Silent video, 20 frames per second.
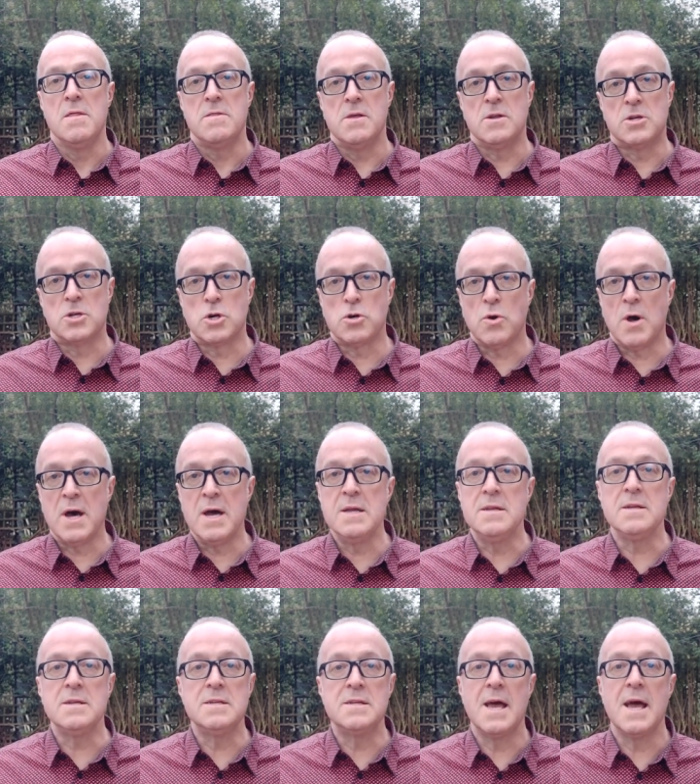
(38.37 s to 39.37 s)
the
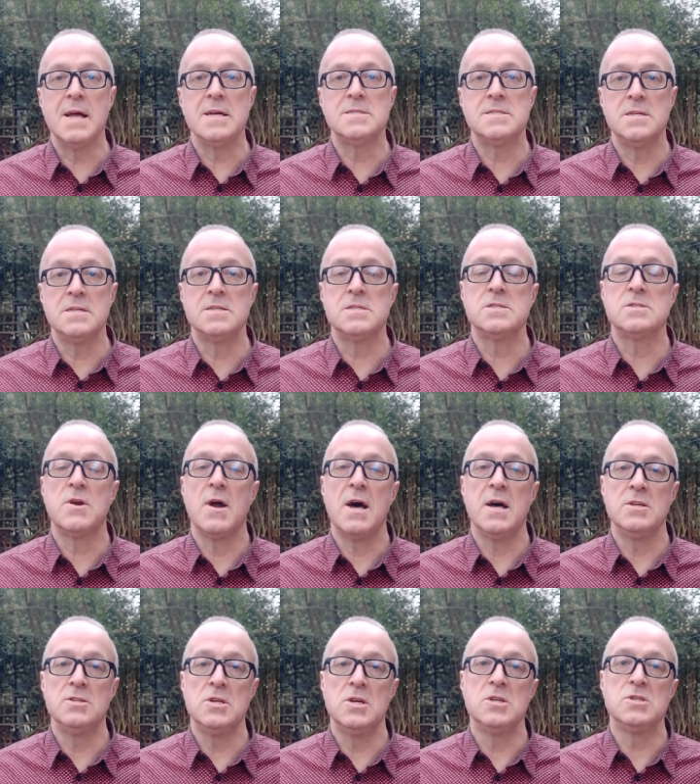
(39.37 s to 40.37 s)
tried and tested
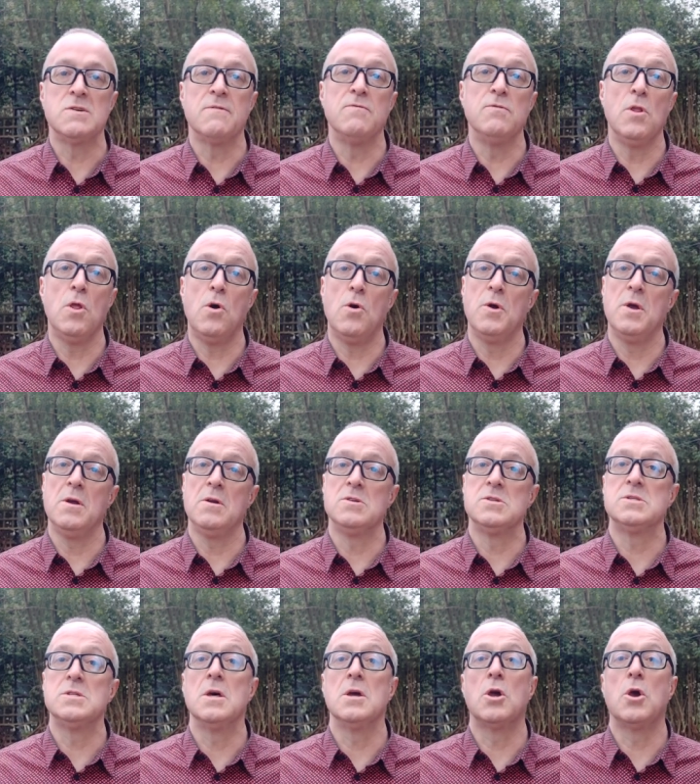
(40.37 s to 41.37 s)
strategies of
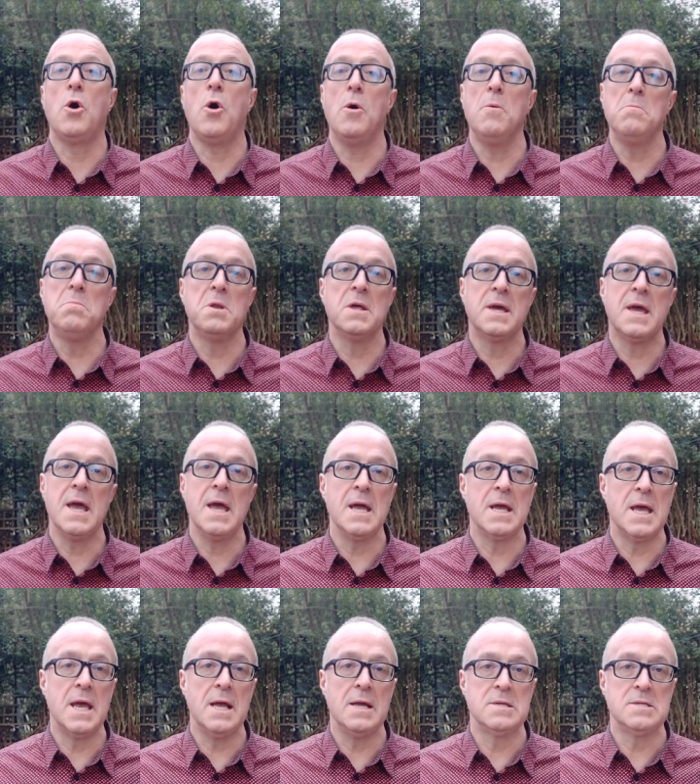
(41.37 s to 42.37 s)
lawyers that
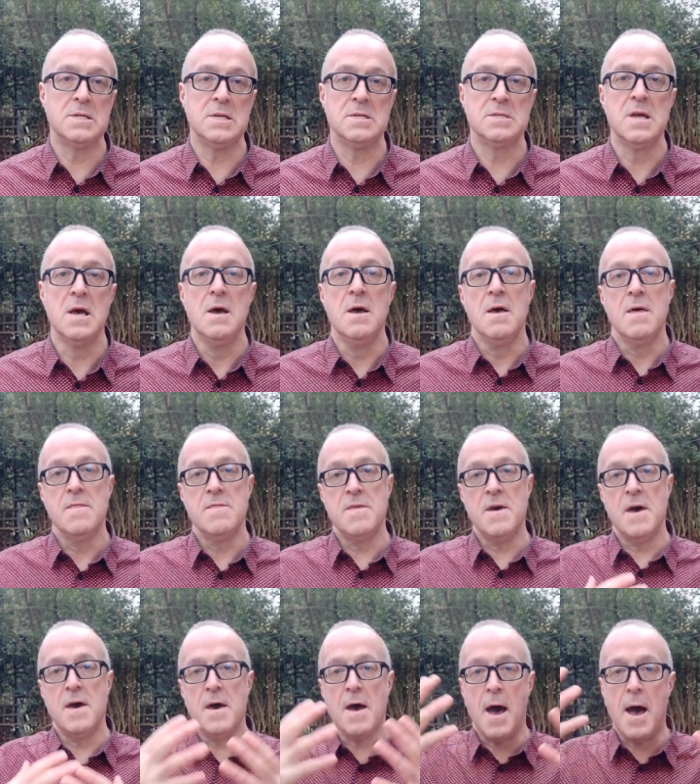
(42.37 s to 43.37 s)
complicate cases,
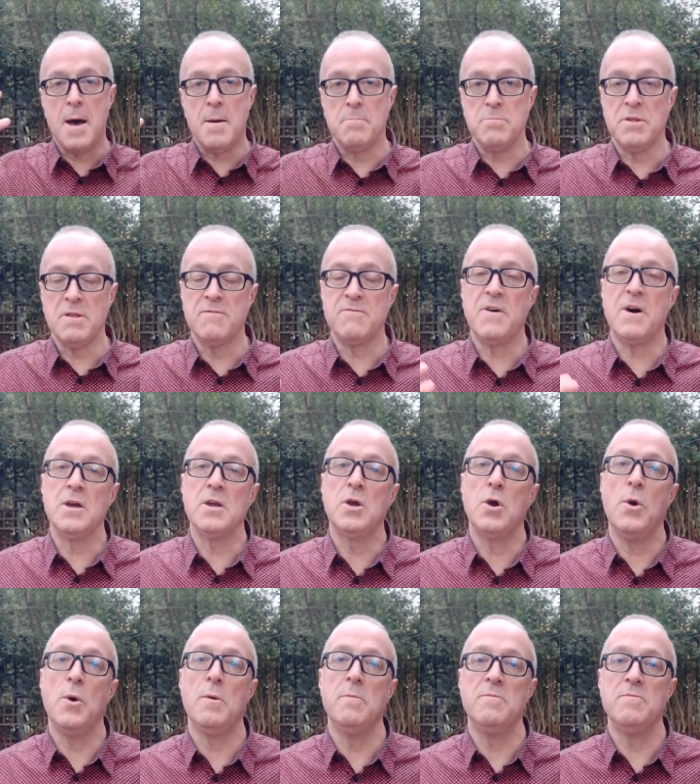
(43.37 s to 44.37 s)
that amplify
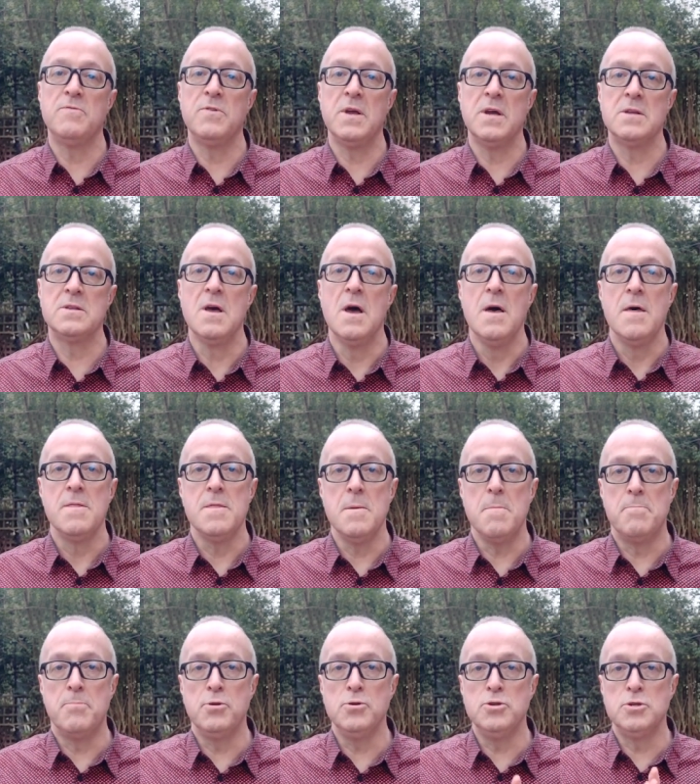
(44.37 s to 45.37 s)
conflict,
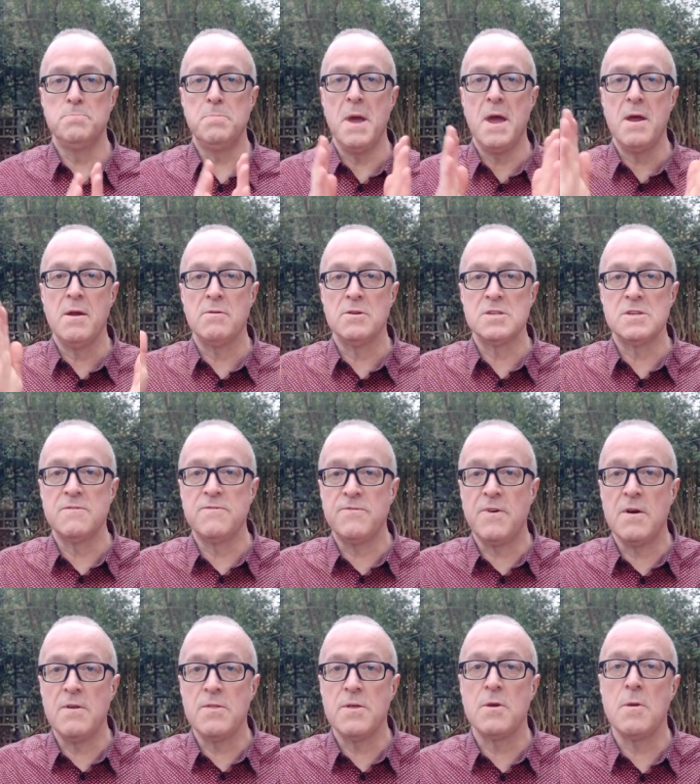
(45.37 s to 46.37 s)
that push parents
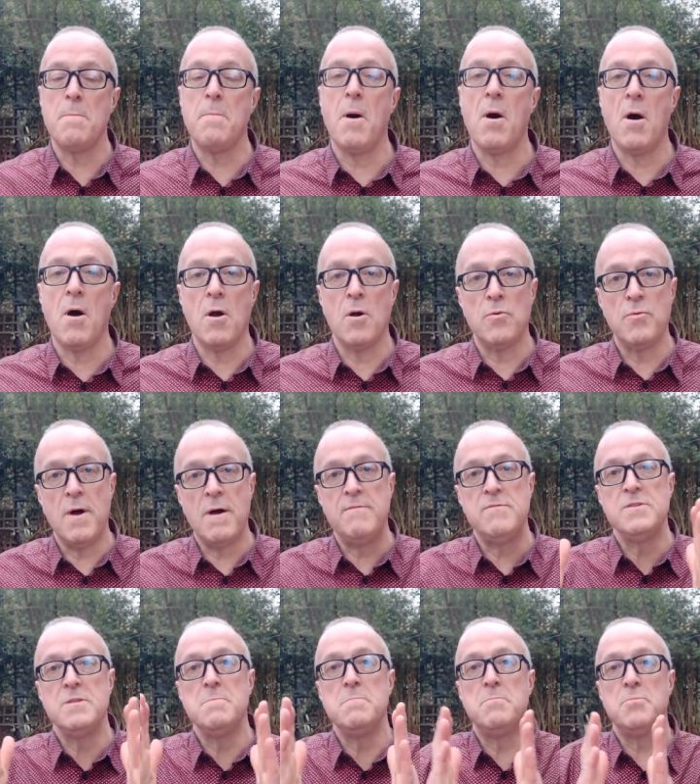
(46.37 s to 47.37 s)
further apart
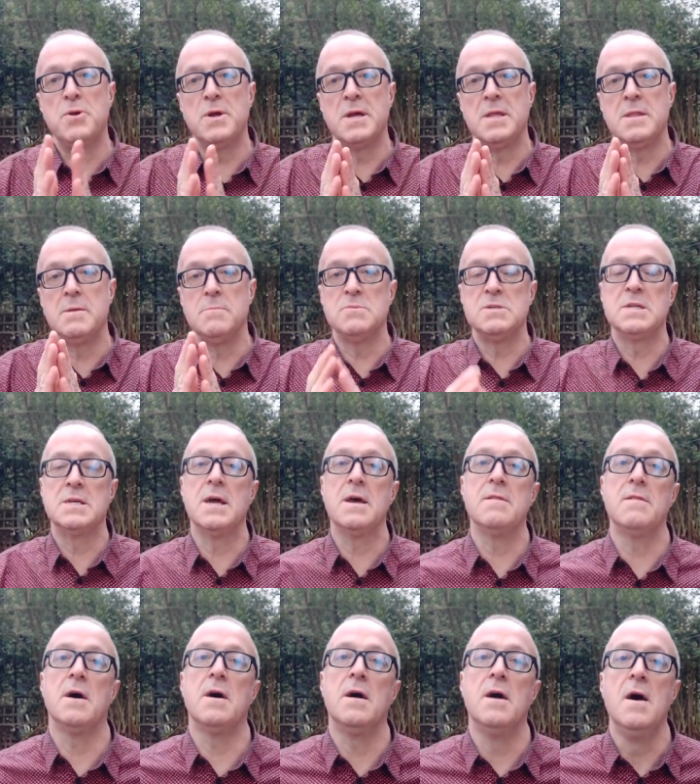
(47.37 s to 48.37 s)
rather than bringing them
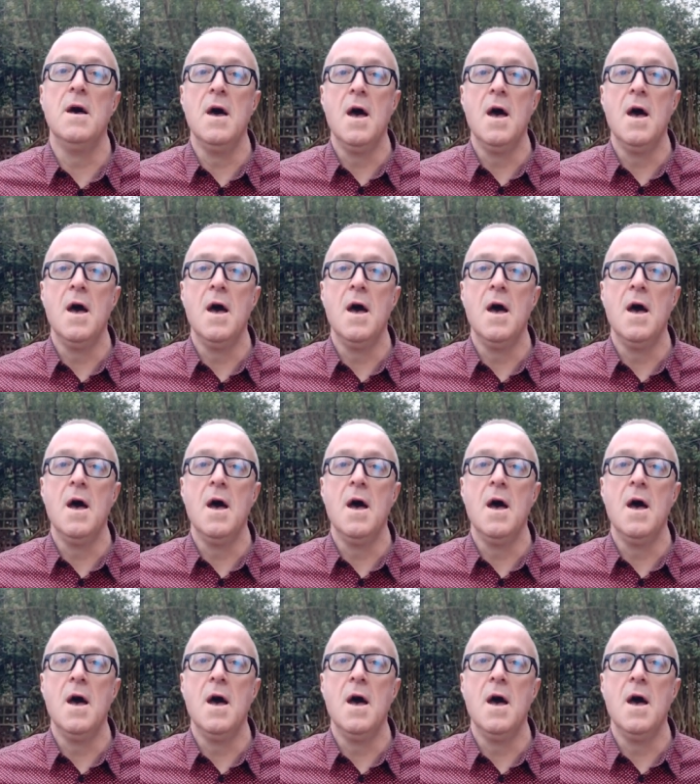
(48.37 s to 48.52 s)
together